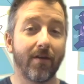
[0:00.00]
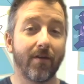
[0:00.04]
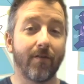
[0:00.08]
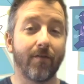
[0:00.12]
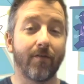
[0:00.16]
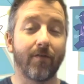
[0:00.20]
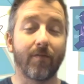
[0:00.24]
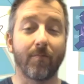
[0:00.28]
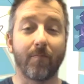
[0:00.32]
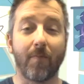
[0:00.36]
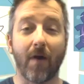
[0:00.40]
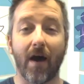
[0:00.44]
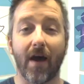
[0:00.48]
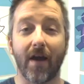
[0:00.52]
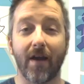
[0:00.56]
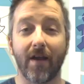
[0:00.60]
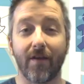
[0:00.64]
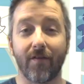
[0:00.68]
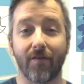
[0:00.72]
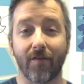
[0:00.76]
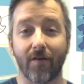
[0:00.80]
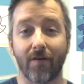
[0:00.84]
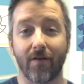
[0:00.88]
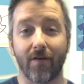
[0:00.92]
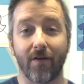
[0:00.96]
whose
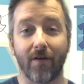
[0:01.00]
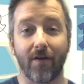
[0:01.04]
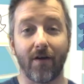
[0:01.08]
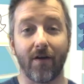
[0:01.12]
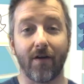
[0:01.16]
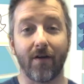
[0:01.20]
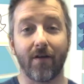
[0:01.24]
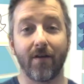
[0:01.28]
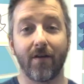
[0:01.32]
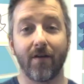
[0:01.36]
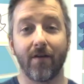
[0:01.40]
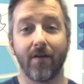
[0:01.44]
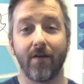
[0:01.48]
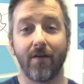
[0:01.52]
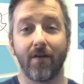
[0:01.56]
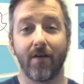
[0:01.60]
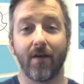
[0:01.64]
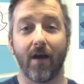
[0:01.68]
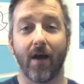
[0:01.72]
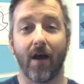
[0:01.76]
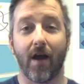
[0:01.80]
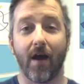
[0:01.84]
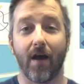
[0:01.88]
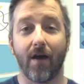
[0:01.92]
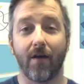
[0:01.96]
bodies are hurt
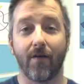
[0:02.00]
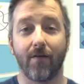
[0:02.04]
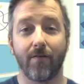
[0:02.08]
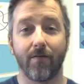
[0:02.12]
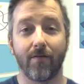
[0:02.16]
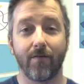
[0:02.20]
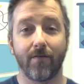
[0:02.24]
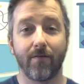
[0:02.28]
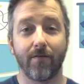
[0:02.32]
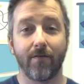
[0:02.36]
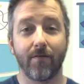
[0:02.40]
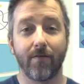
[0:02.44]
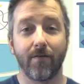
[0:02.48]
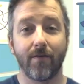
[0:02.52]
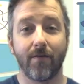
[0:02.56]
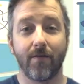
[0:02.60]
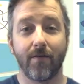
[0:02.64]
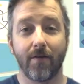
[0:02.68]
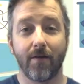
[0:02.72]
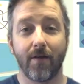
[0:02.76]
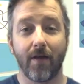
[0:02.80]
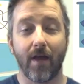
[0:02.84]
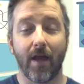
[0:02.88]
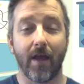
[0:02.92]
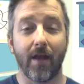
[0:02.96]
uh,
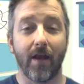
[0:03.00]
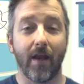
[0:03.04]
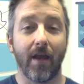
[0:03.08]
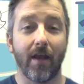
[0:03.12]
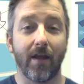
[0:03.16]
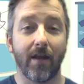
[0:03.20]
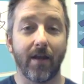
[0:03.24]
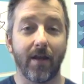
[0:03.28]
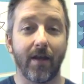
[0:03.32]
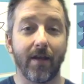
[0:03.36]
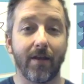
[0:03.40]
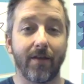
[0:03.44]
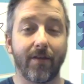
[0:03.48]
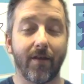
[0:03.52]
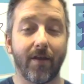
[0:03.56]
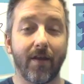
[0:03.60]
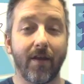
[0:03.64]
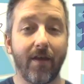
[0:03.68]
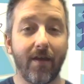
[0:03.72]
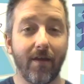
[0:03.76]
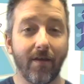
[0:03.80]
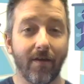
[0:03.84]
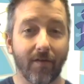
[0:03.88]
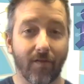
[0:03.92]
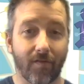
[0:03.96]
and, and need to
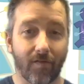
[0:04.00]
heal.